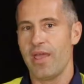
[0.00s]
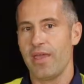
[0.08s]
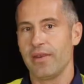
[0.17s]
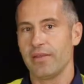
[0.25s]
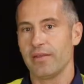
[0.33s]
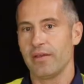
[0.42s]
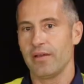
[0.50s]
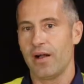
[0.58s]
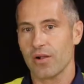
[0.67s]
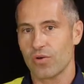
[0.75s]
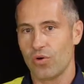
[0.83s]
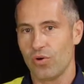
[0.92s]
and
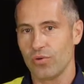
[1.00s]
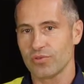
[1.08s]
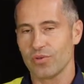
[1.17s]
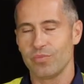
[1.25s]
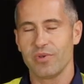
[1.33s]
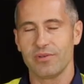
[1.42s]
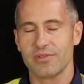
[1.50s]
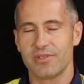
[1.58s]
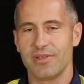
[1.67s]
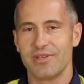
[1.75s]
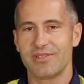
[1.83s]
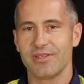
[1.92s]
alcohol, so mills
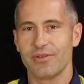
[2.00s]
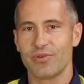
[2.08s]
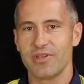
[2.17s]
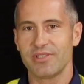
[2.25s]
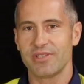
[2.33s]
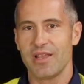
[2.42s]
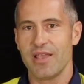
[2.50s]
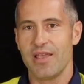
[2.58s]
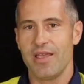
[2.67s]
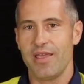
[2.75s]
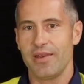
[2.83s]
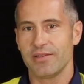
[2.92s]
and distilleries,
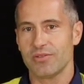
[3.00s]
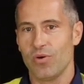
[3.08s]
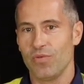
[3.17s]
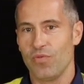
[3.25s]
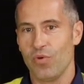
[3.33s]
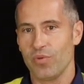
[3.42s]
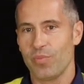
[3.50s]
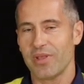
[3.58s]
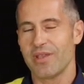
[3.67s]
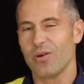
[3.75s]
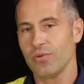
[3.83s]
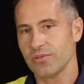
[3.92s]
and so forth. But
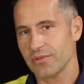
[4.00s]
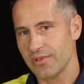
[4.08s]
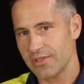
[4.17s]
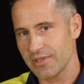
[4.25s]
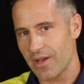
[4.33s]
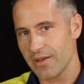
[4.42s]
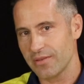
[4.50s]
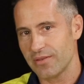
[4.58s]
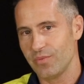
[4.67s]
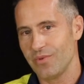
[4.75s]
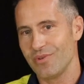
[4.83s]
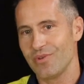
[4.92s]
they're also designed
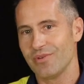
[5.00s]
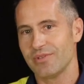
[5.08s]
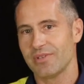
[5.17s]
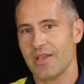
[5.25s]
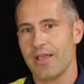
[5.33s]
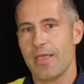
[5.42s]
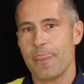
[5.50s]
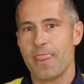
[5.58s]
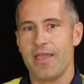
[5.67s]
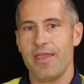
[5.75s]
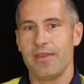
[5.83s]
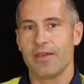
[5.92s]
to be used
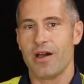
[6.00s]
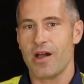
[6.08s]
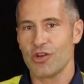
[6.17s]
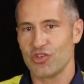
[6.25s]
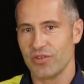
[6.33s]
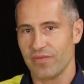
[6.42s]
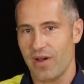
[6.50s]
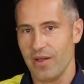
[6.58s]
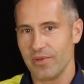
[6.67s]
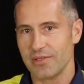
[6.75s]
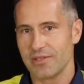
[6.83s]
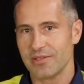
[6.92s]
in harsh
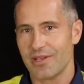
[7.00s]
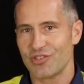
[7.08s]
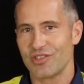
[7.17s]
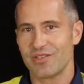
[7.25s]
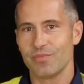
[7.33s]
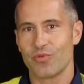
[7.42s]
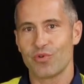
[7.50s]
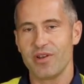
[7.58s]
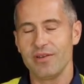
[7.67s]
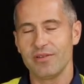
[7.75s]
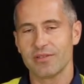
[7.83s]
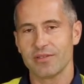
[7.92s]
environments such as
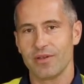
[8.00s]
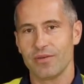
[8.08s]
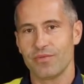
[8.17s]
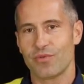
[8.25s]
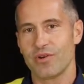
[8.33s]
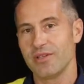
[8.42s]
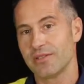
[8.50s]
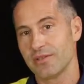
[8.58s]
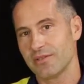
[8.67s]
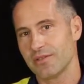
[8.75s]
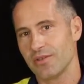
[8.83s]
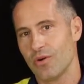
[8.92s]
marine, so for
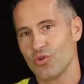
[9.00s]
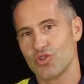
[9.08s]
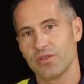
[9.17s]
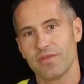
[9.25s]
instance ocean